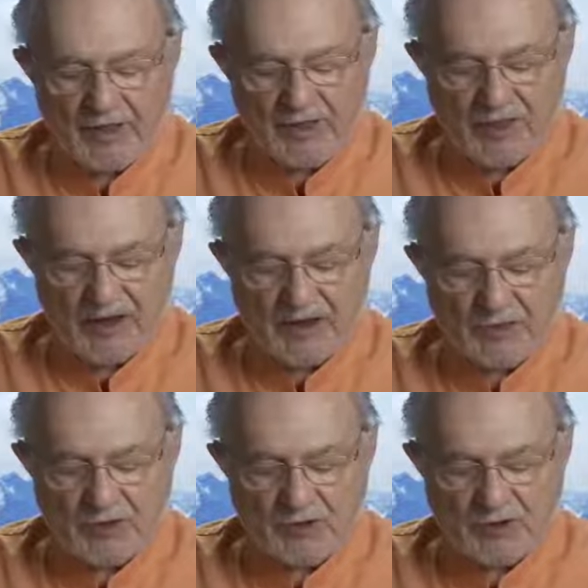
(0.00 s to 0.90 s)
there
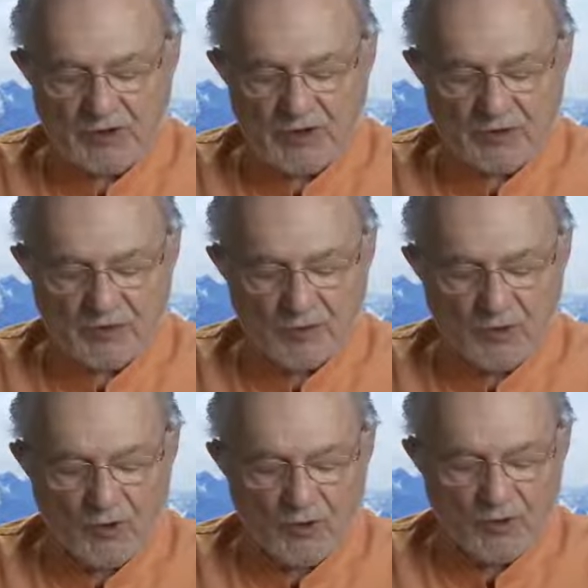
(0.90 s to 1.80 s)
to observe the
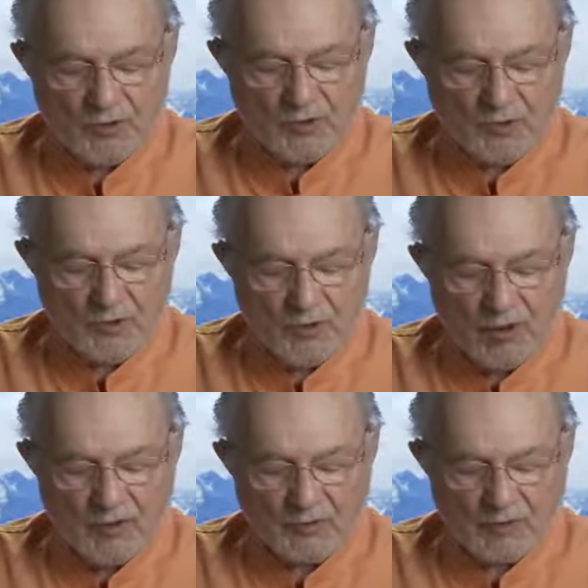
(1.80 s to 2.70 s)
warriors with whom
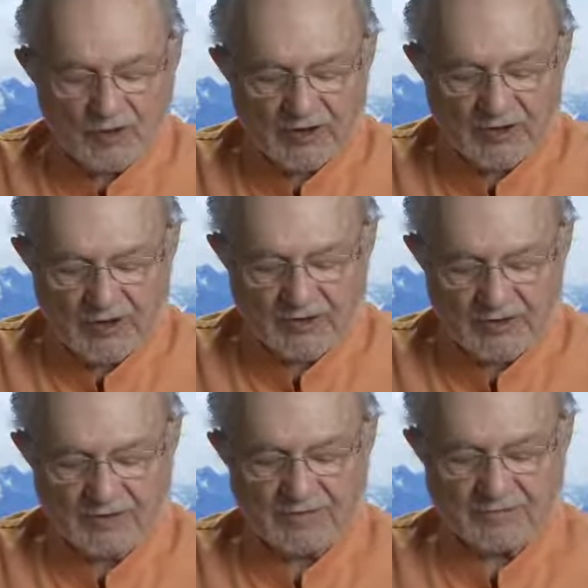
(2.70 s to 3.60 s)
I am to contend.